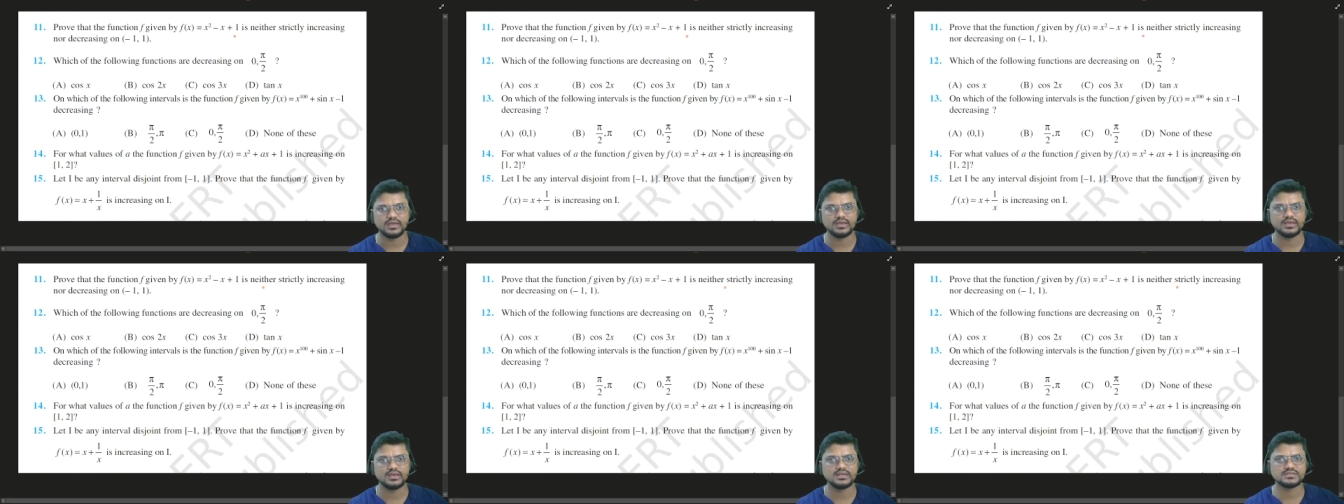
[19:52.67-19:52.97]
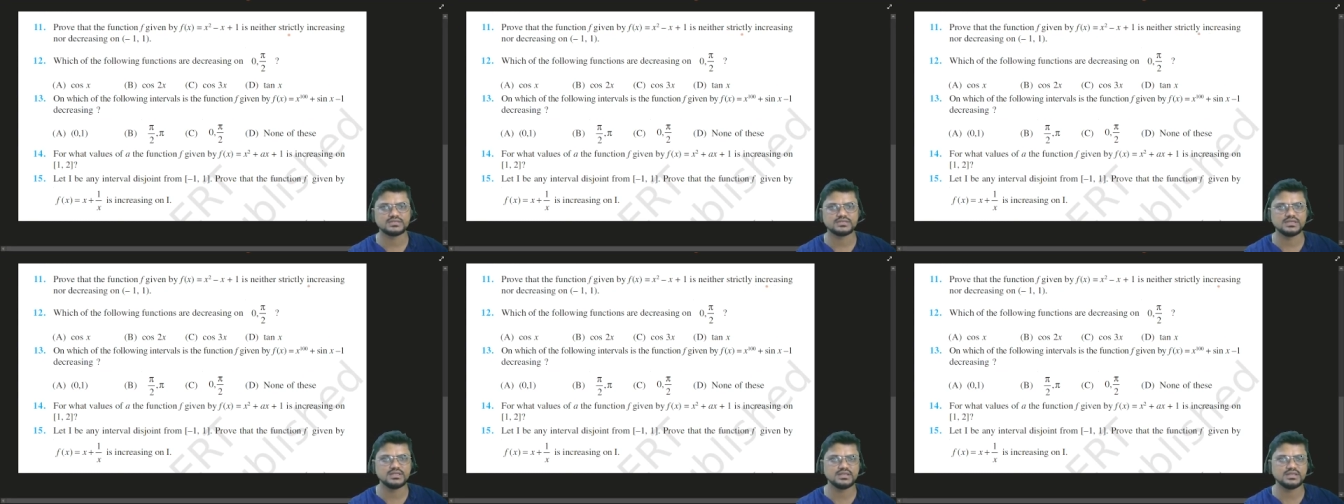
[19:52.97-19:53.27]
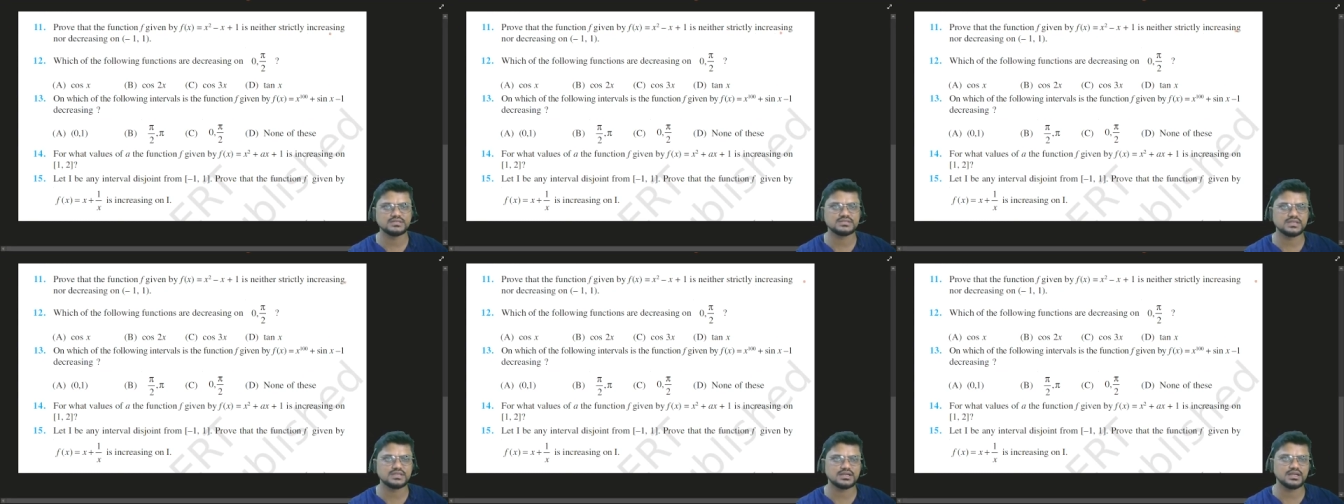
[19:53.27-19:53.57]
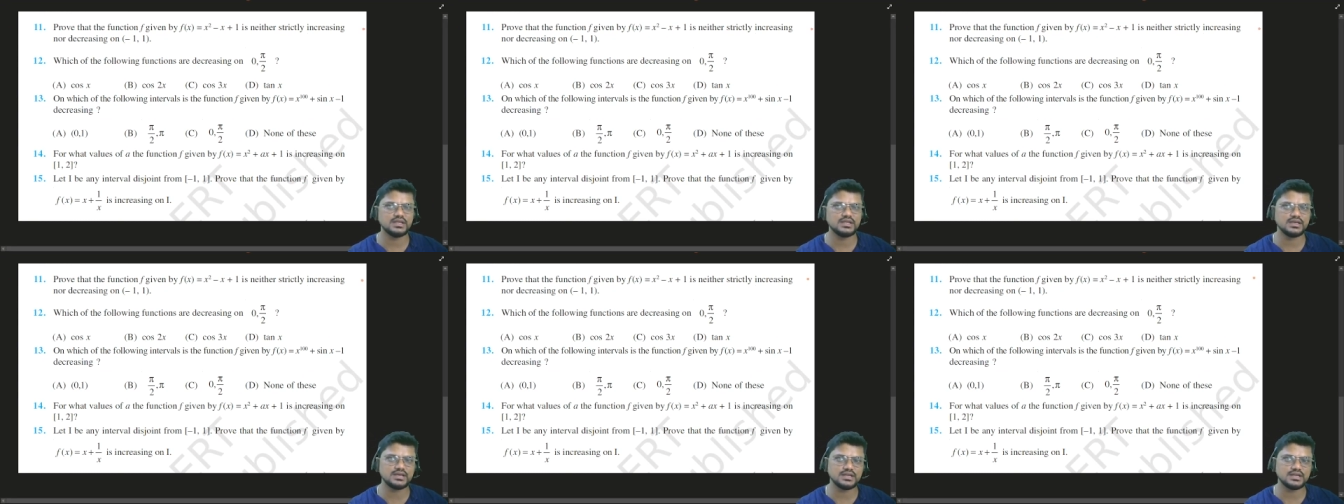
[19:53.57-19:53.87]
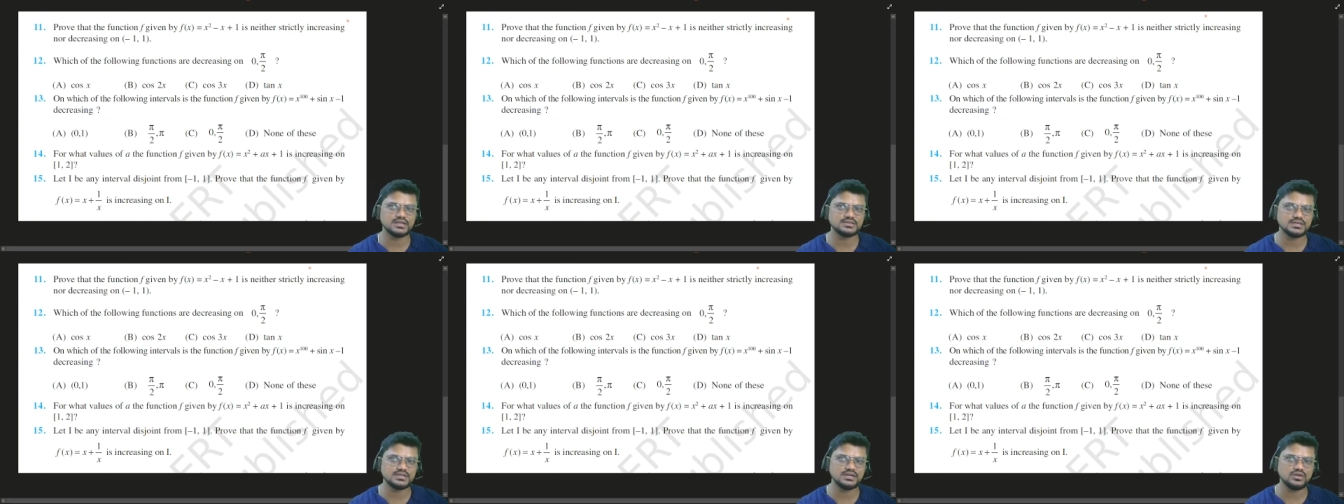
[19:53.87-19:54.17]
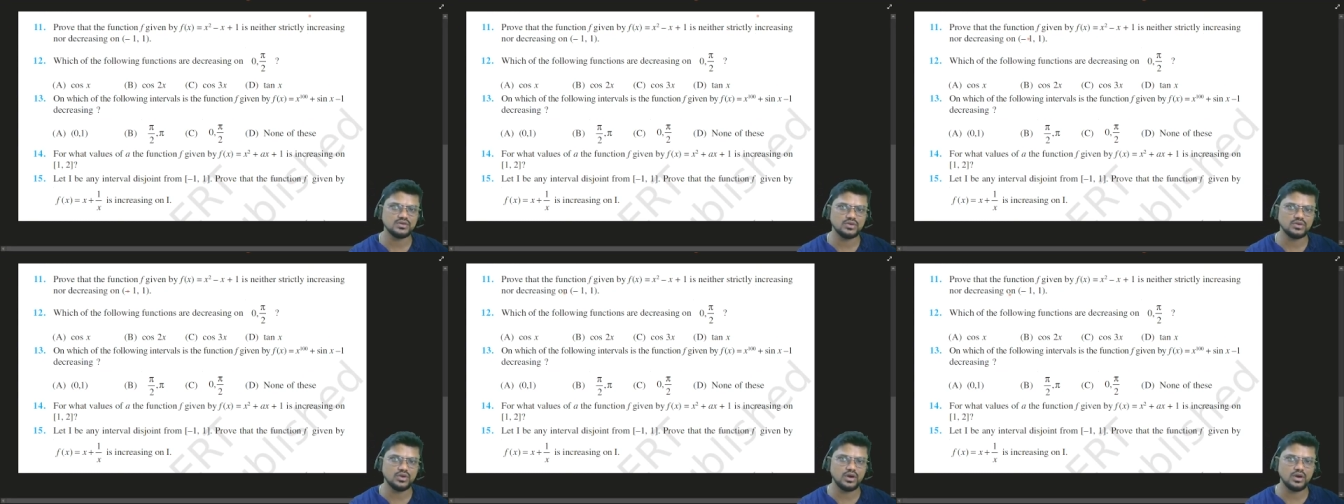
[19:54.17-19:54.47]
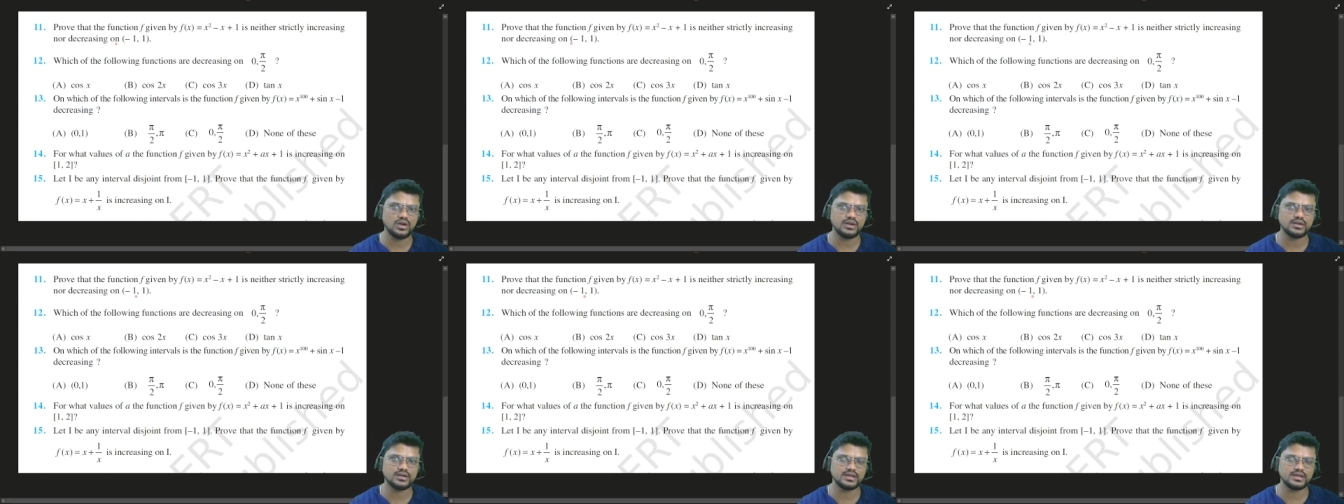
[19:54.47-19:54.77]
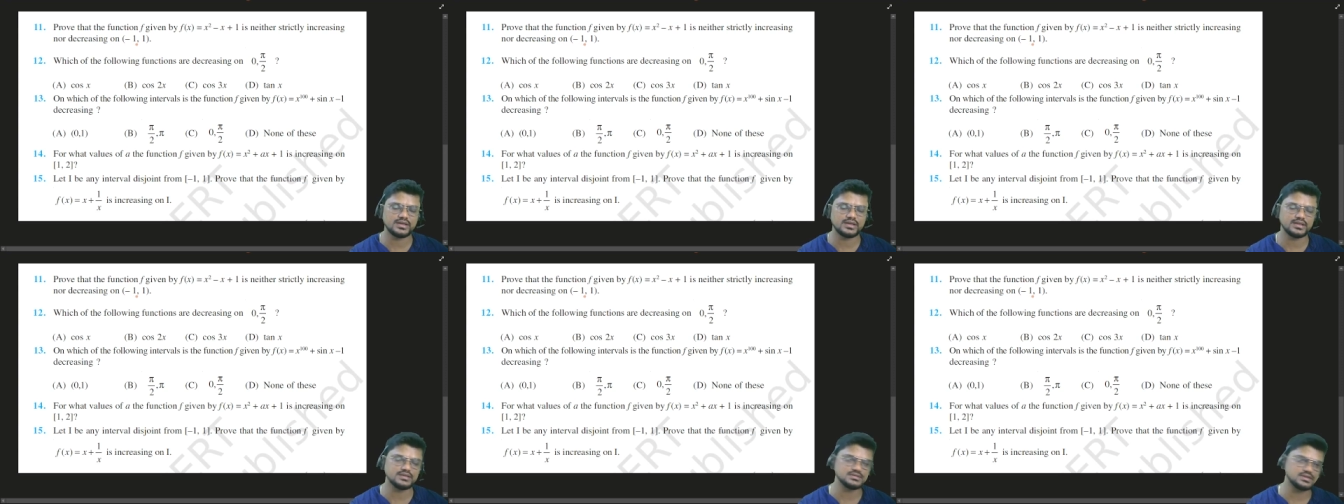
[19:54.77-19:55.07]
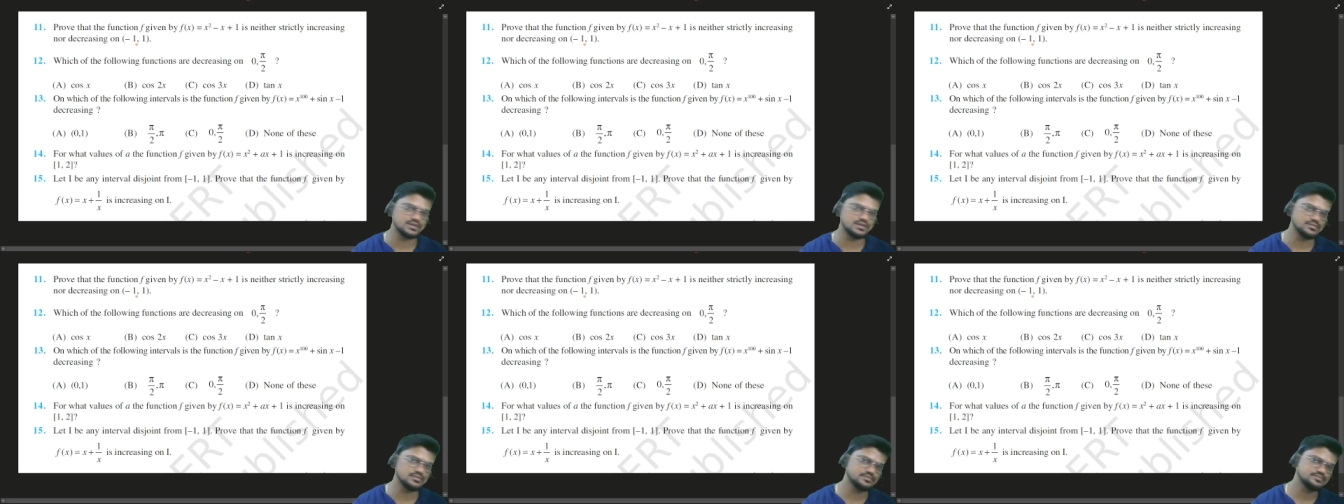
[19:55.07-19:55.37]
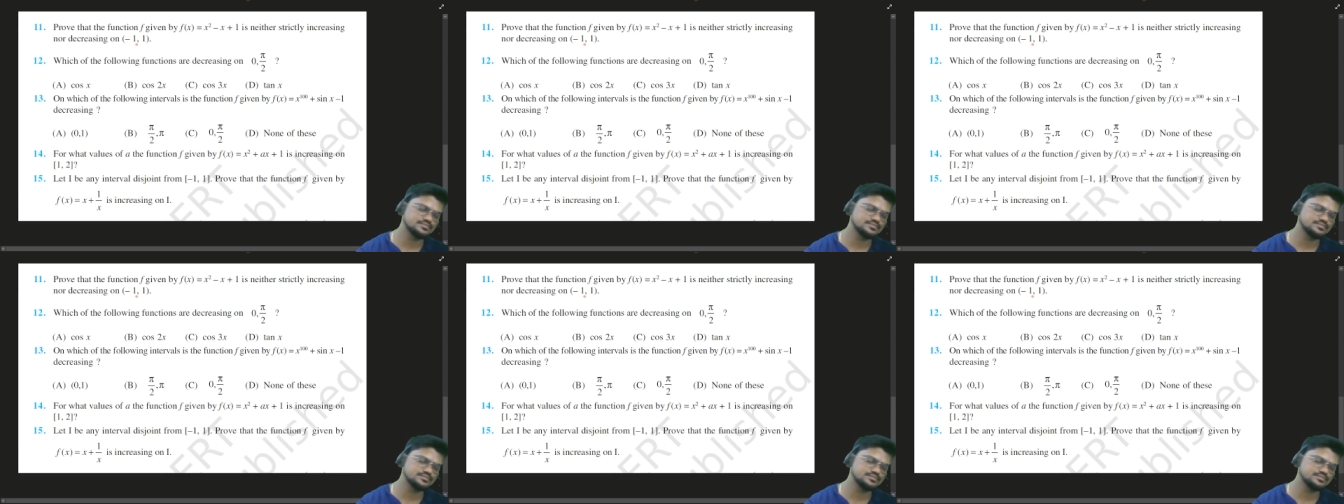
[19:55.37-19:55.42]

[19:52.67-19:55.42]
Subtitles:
is neither strictly increasing nor decreasing.